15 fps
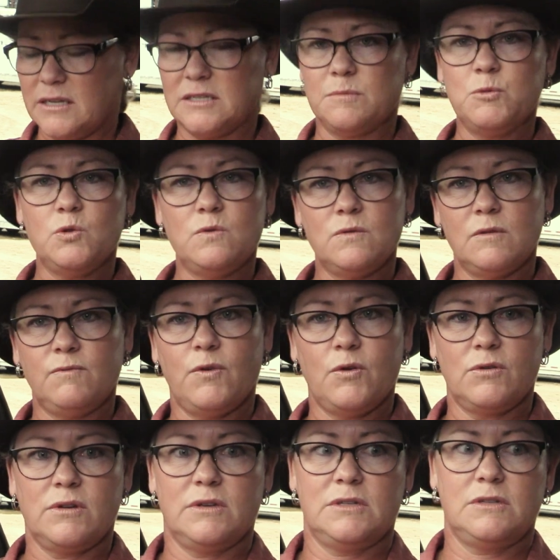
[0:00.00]
smooth and
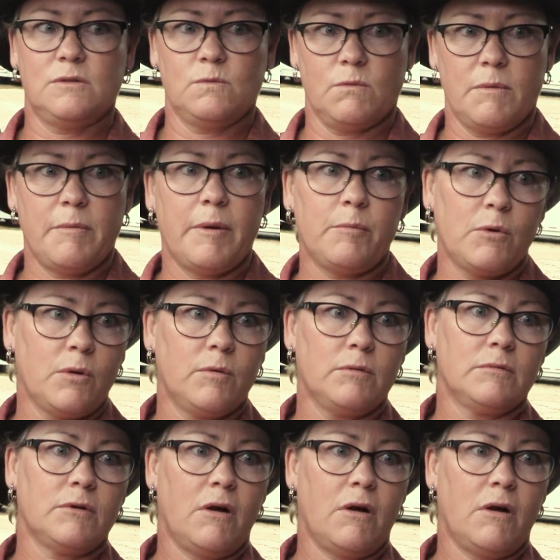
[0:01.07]
focused and remember